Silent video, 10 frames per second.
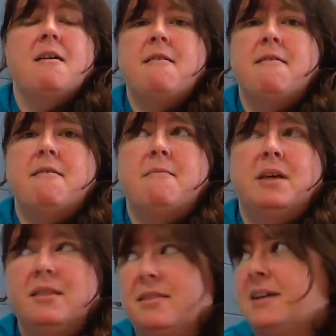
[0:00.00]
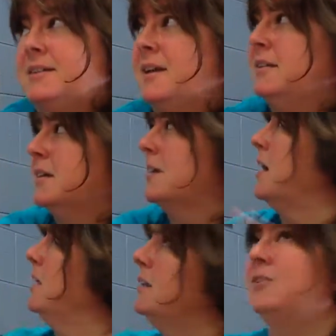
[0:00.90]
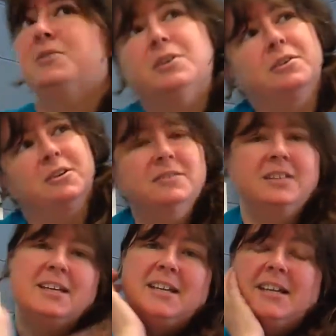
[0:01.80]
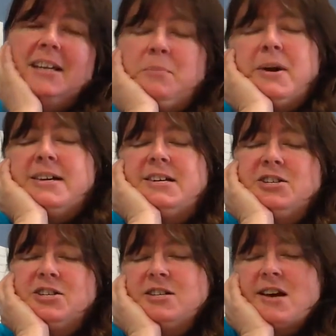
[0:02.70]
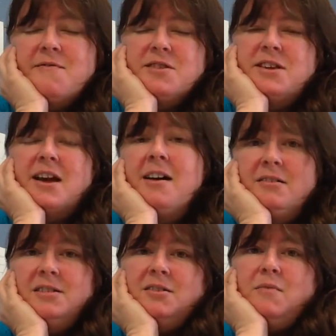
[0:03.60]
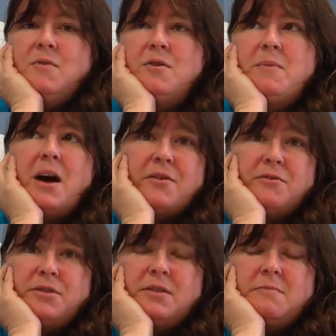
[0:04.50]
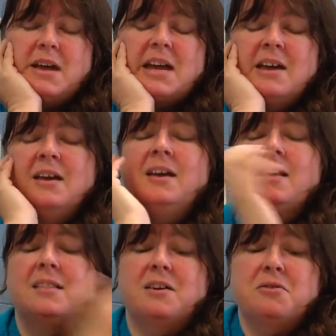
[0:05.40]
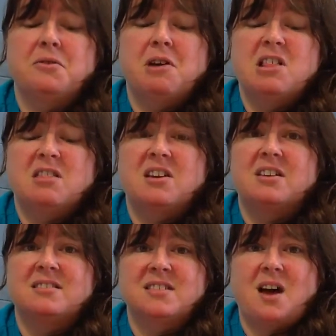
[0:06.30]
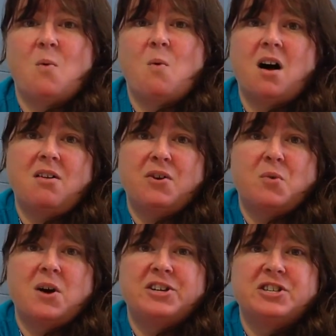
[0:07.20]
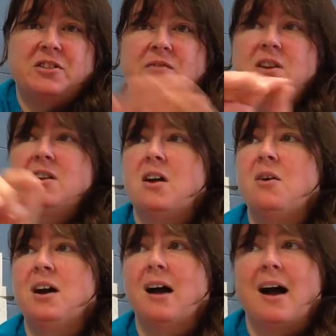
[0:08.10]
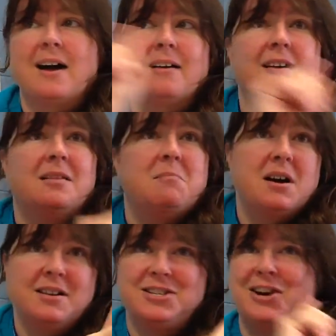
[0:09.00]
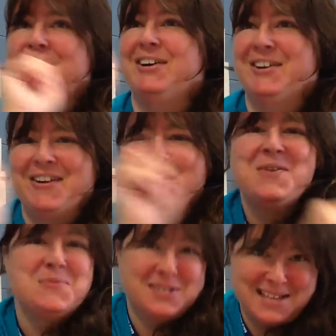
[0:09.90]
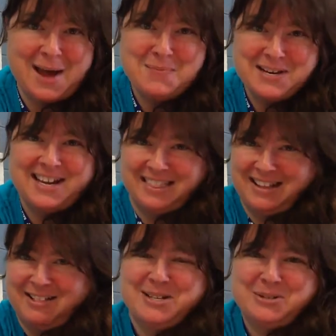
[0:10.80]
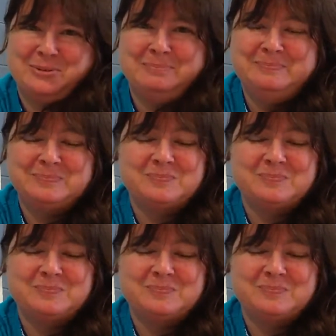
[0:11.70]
they tend to kind of do their own thing and pay attention to everything else in the room other than me. The other great thing is that while they're watching the video, I can monitor what's happening in the classroom